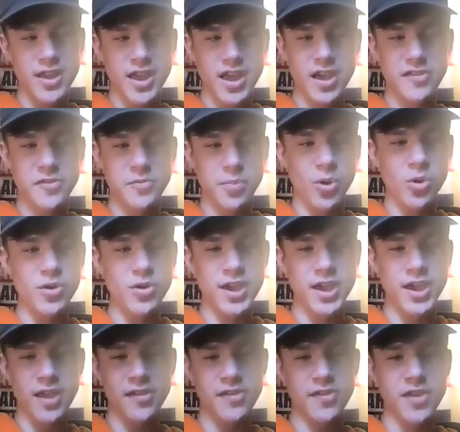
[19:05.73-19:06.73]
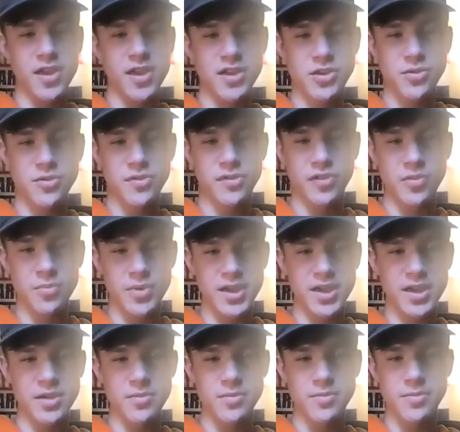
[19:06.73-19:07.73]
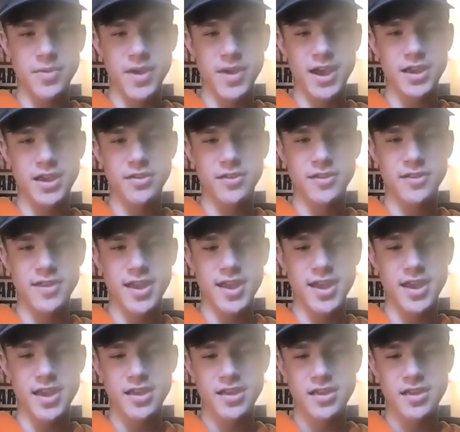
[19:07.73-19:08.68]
as bulky as they used to be back in the day.